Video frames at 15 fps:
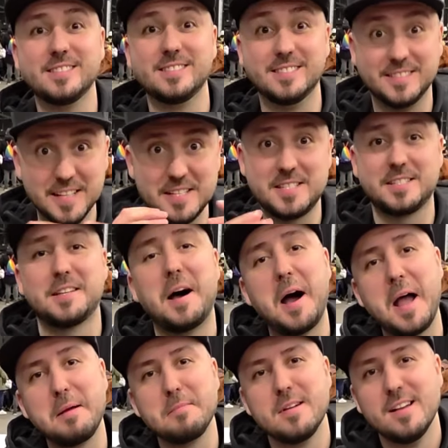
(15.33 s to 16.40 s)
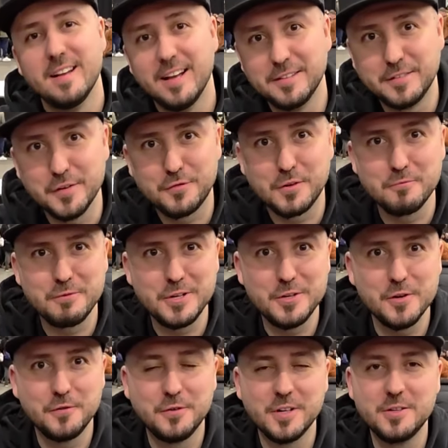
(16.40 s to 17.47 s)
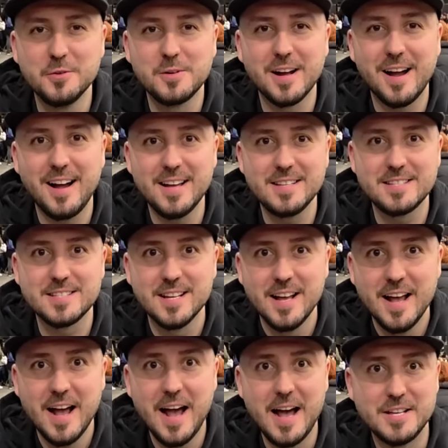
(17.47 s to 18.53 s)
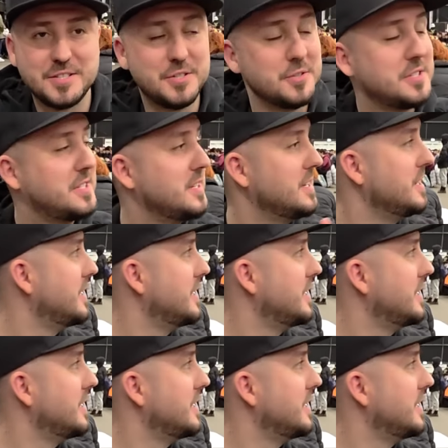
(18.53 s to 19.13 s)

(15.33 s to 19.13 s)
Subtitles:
This time, a different video for you guys. As you see